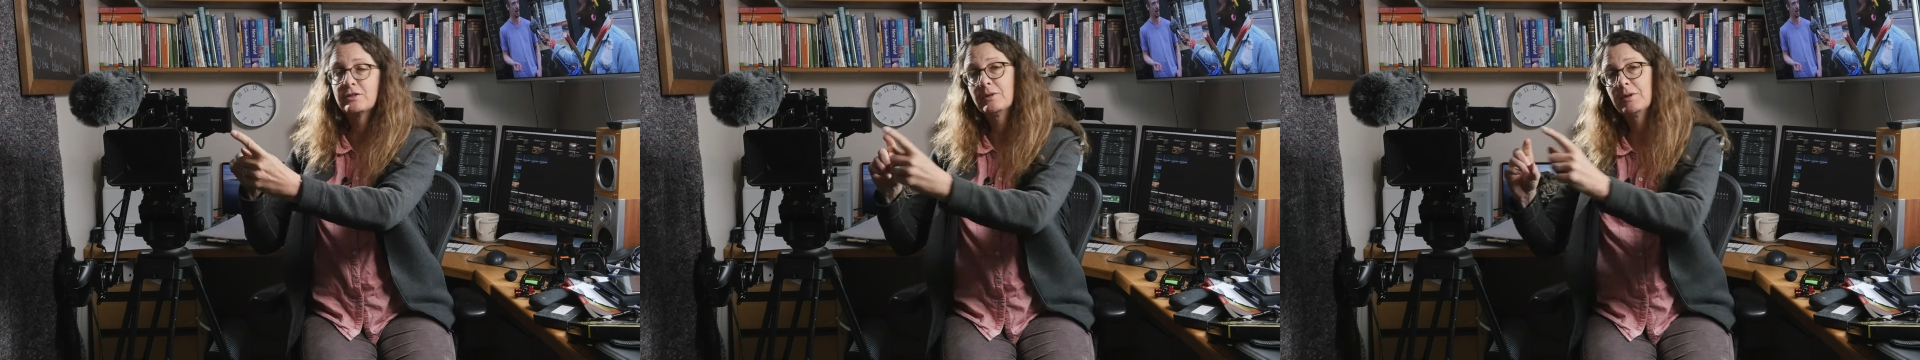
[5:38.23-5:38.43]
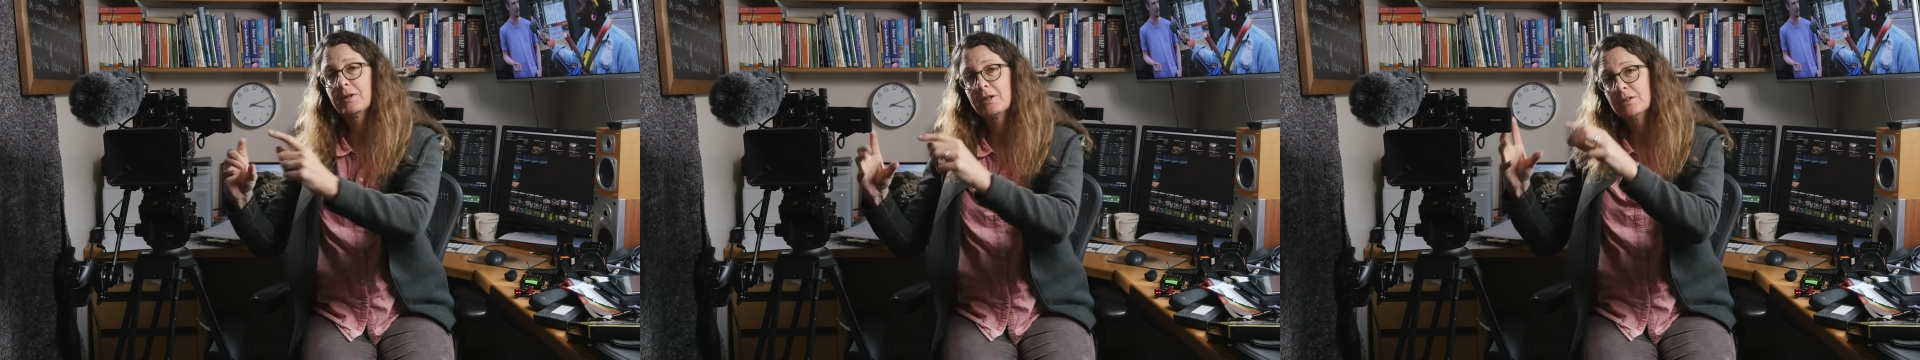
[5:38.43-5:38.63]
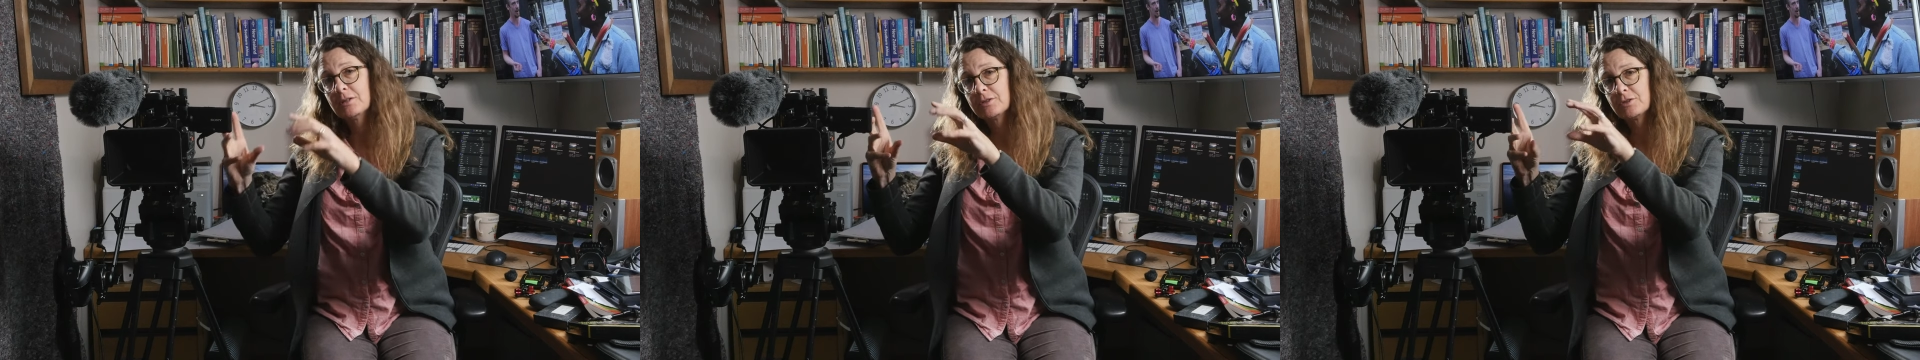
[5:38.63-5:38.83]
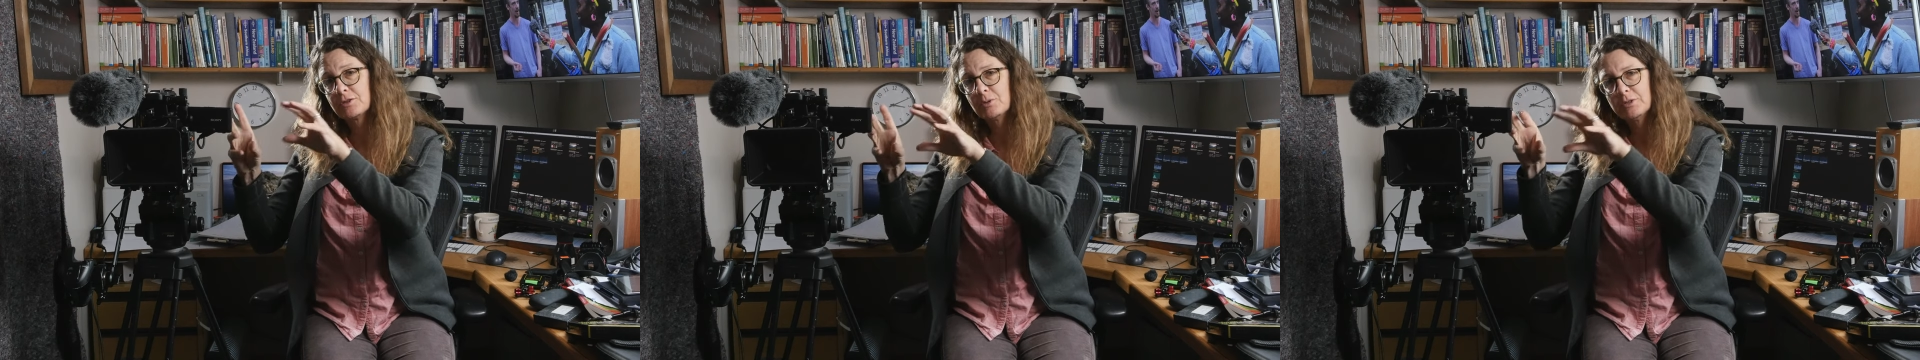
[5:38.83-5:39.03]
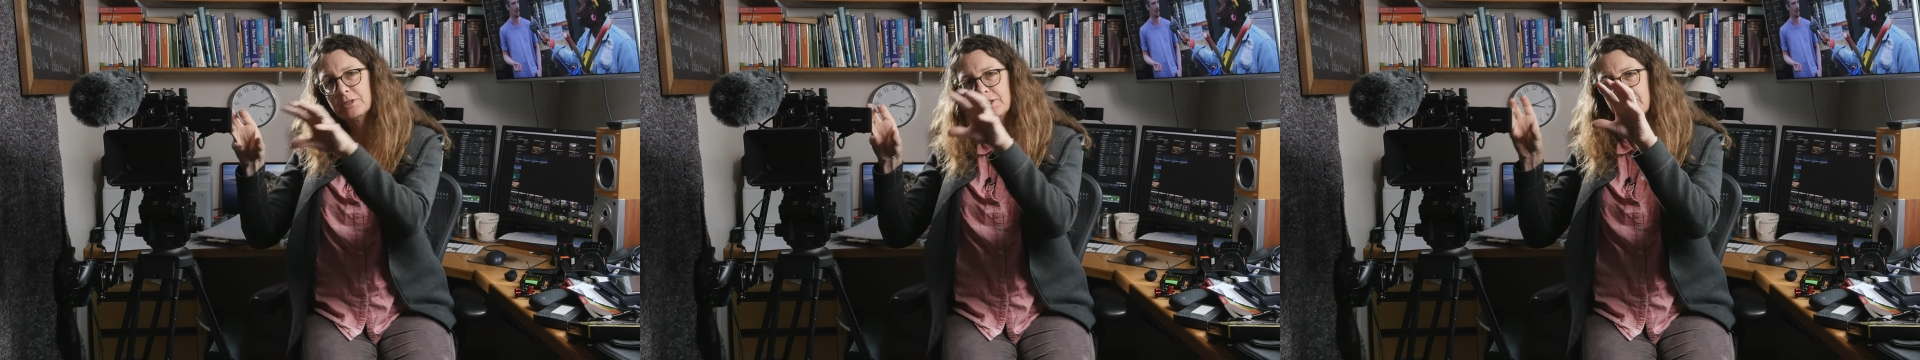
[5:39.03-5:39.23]
So it casts
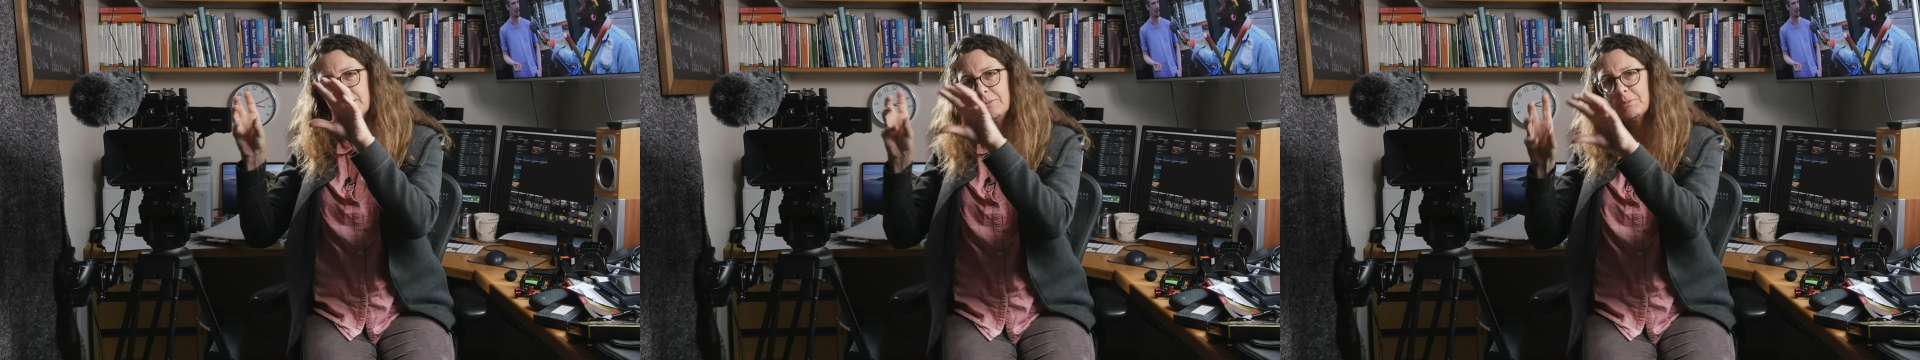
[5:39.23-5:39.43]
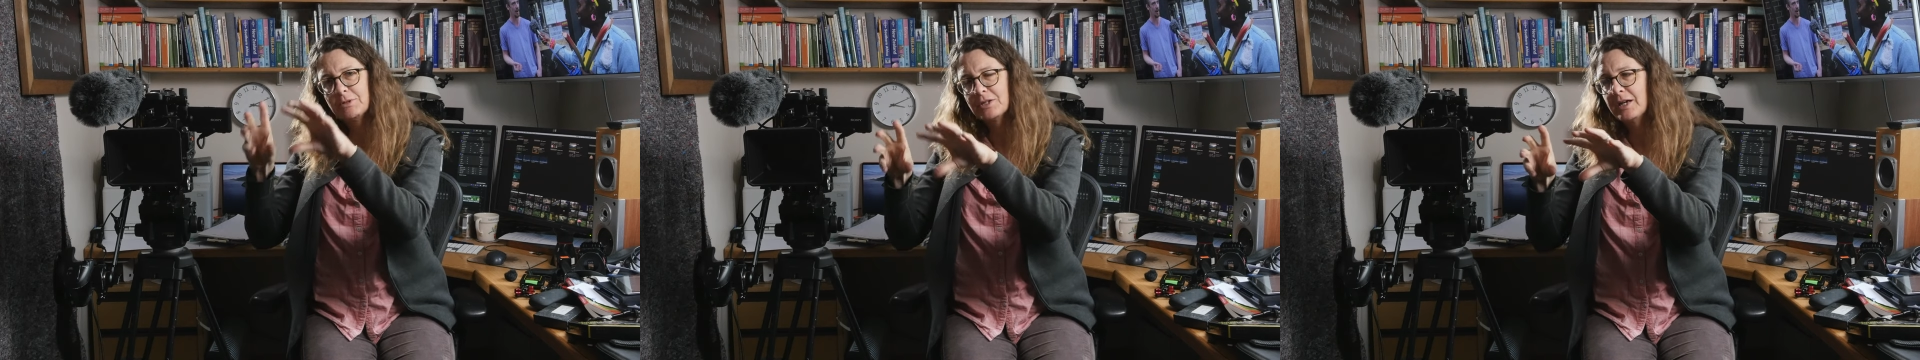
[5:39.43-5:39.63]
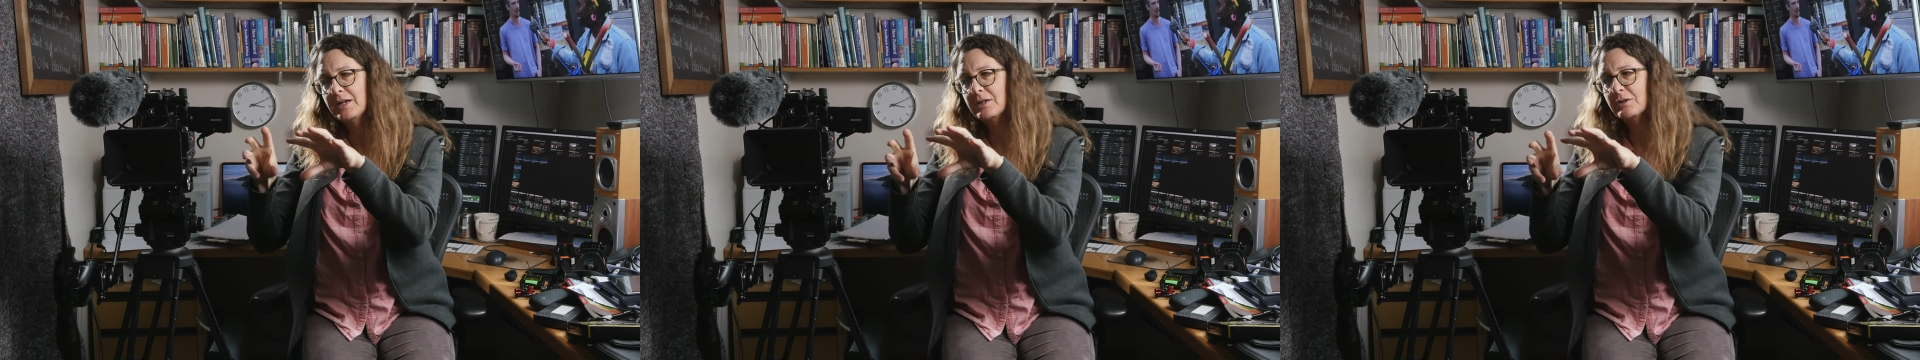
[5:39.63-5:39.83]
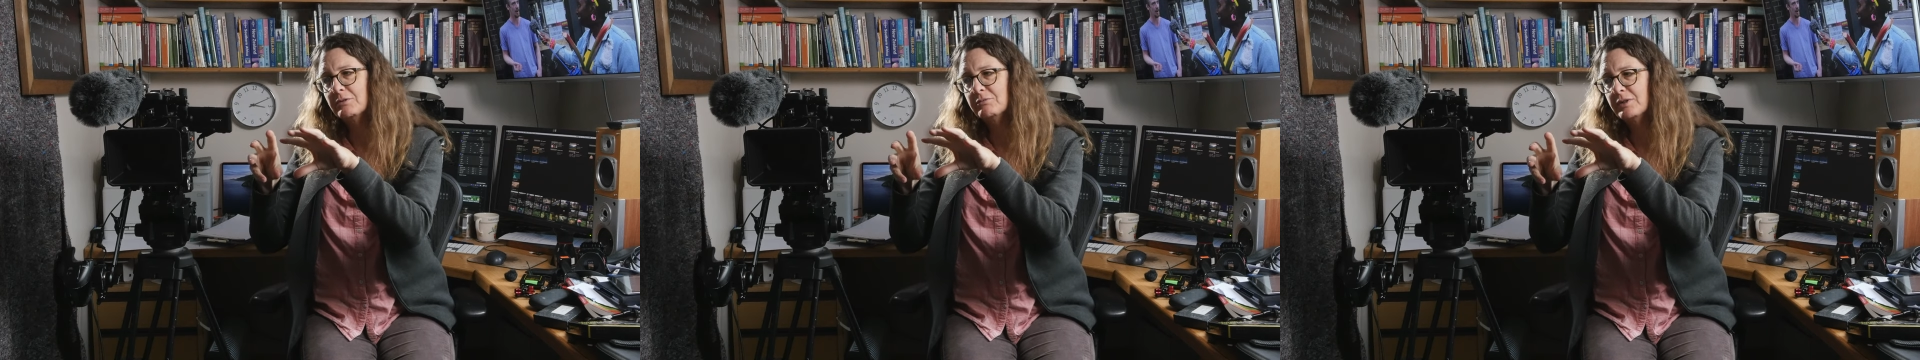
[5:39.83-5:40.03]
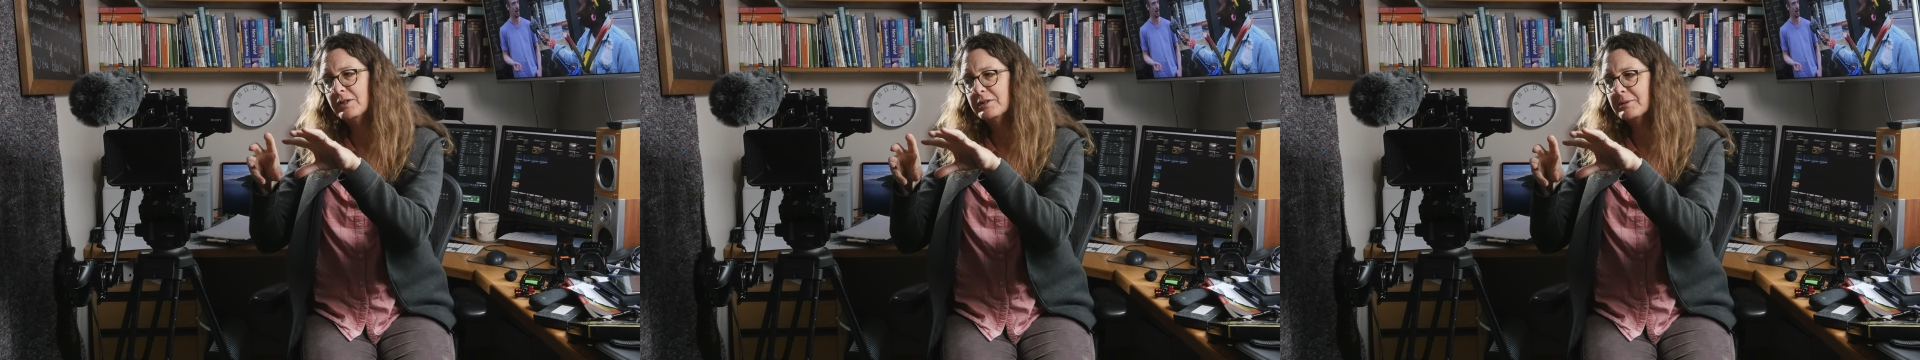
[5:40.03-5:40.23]
quite a deep shade
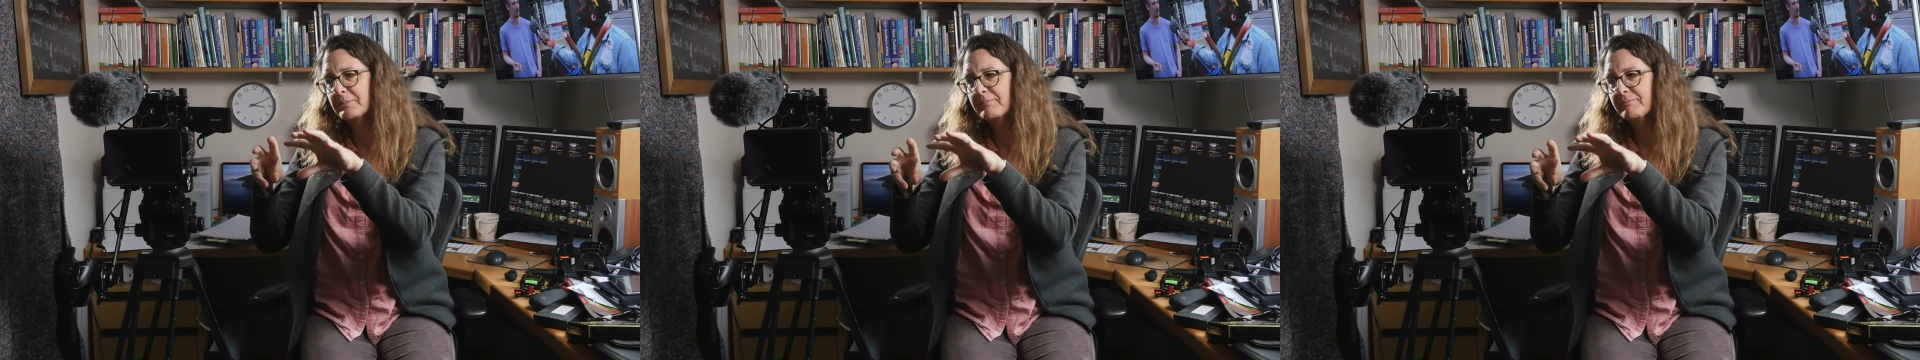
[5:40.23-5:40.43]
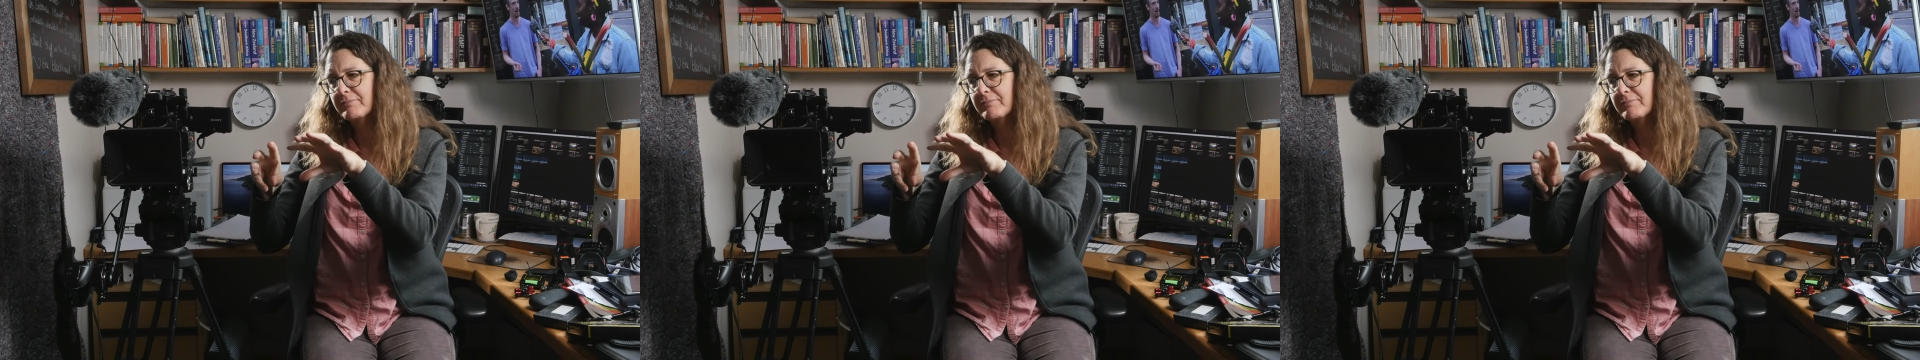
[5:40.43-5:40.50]
over it.